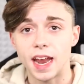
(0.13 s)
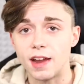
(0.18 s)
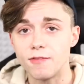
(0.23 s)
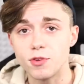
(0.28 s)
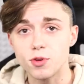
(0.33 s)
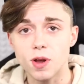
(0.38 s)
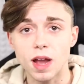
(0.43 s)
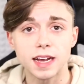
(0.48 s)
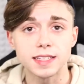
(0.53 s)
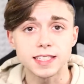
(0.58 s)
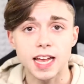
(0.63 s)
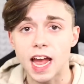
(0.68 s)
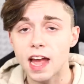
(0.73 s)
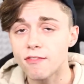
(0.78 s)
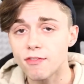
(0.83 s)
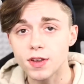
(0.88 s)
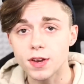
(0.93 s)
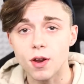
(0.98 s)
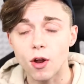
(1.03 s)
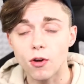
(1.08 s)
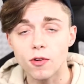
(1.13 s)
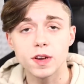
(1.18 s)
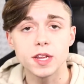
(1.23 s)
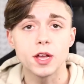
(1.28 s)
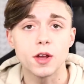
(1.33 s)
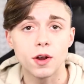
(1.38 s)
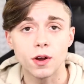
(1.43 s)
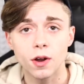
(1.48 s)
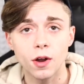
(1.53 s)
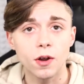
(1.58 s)
If you guys haven't
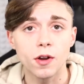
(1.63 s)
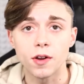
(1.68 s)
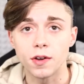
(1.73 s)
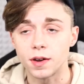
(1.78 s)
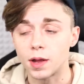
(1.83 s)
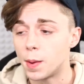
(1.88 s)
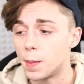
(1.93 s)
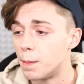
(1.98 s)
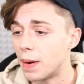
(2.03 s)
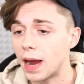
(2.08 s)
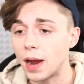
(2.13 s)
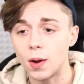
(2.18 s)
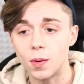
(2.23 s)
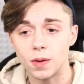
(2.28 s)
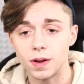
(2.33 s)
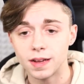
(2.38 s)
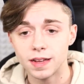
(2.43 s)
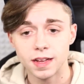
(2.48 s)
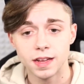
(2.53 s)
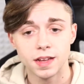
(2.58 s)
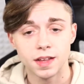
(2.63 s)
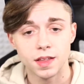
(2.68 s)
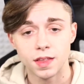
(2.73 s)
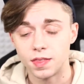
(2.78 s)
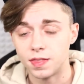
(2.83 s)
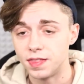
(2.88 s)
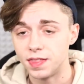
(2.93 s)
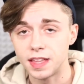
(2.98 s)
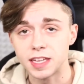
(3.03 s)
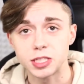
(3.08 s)
already heard about
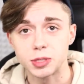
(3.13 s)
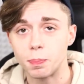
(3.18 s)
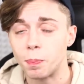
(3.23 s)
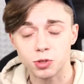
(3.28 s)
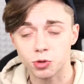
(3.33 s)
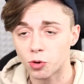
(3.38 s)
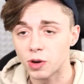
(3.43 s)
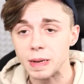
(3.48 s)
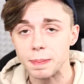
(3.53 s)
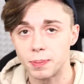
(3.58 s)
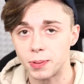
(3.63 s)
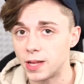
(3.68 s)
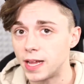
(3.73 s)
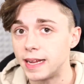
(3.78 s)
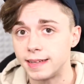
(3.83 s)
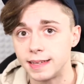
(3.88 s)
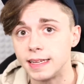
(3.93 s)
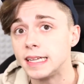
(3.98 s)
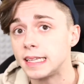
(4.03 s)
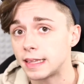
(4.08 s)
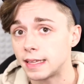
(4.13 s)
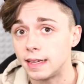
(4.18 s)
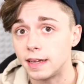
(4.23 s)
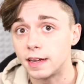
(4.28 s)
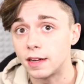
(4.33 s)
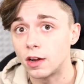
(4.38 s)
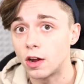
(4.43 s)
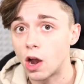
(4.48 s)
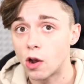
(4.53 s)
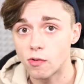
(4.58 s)
this tree planting
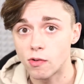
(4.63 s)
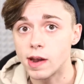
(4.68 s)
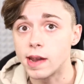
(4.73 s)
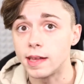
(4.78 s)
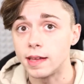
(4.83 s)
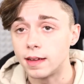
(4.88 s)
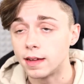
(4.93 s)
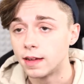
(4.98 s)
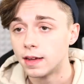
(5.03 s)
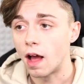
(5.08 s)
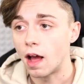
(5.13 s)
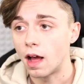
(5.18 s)
thing already,